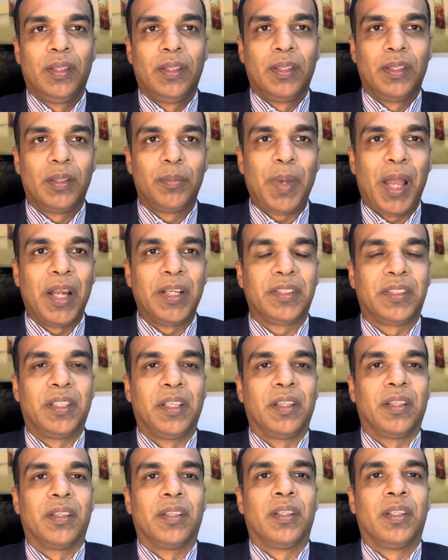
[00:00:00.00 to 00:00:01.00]
The bad
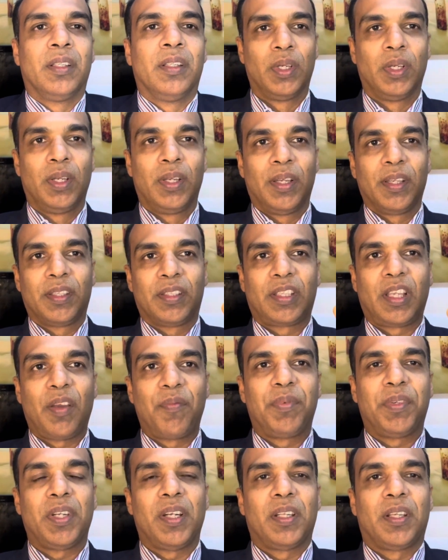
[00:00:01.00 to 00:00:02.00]
thing,
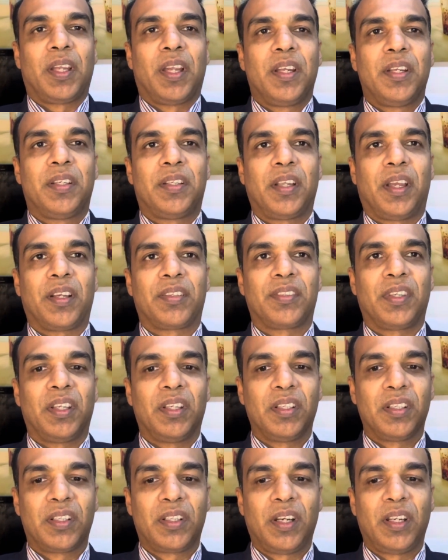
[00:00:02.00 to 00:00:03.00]
capital gain tax
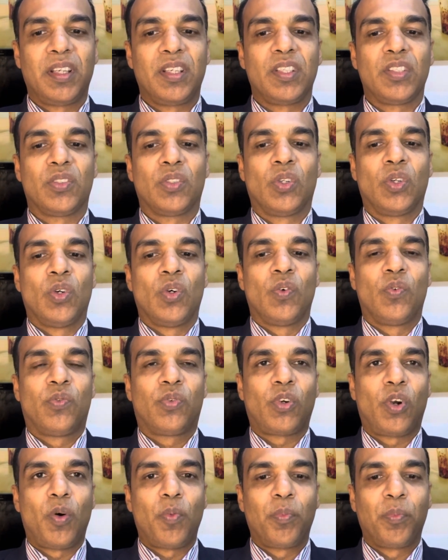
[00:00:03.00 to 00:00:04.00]
increased
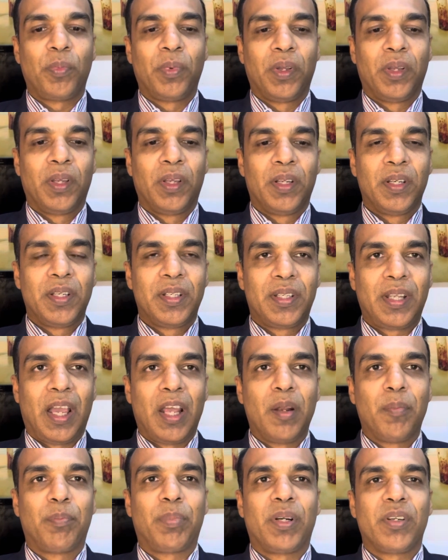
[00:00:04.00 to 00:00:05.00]
from
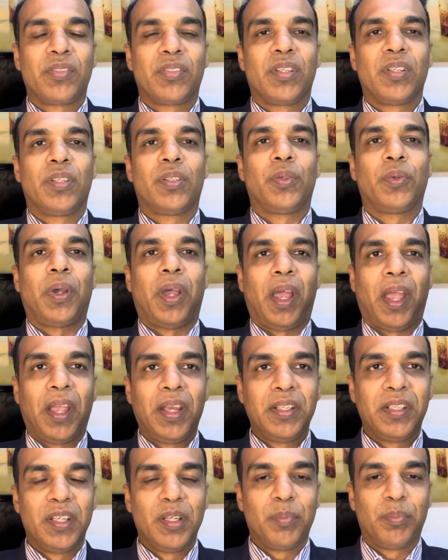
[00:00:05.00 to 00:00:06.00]
10% to
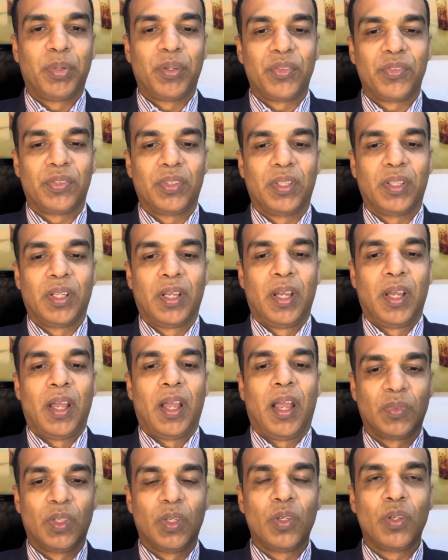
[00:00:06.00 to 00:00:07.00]
18%,
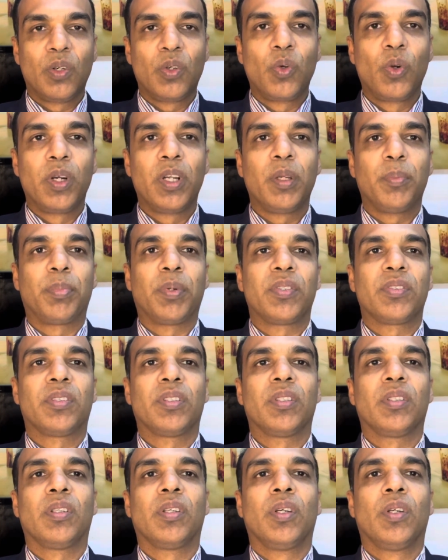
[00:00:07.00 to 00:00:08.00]

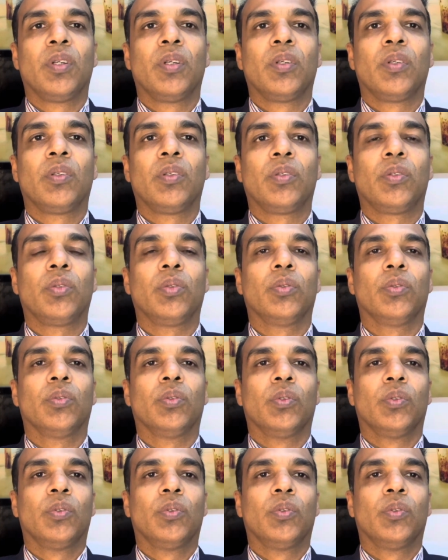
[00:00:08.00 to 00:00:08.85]
20% to